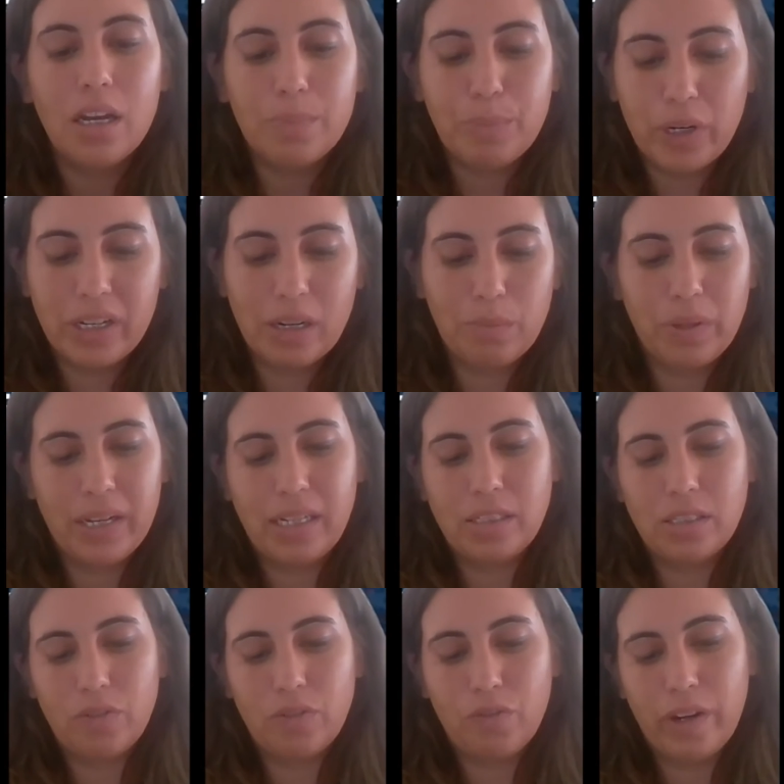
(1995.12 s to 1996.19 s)
putting in
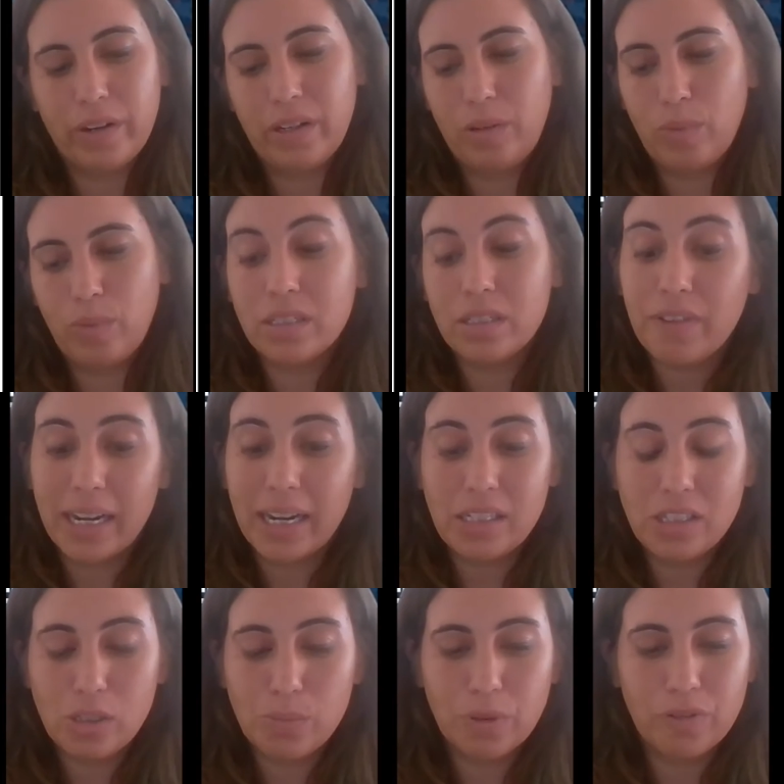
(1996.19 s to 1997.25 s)
place very well-defined
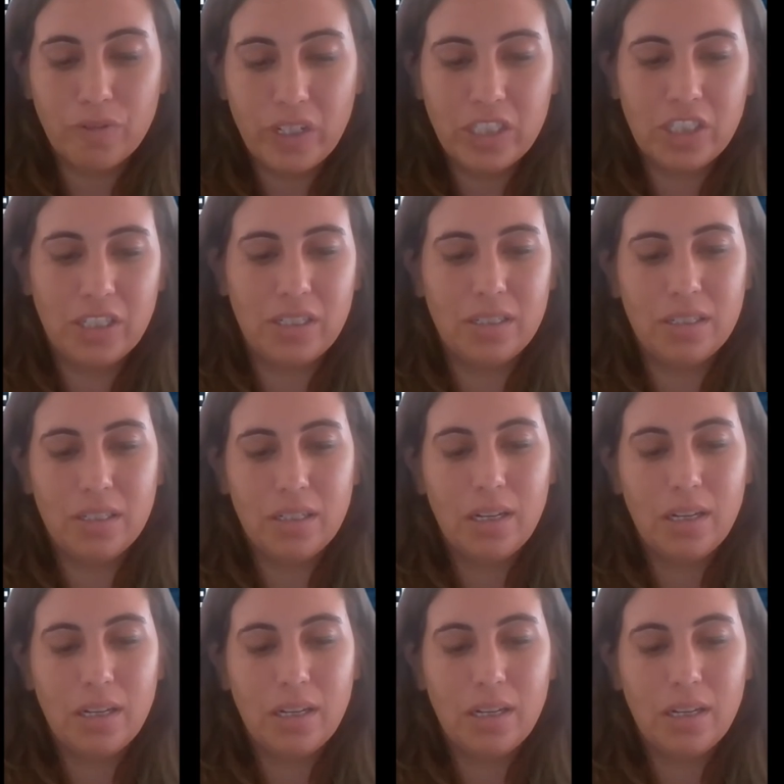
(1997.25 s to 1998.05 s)
supervision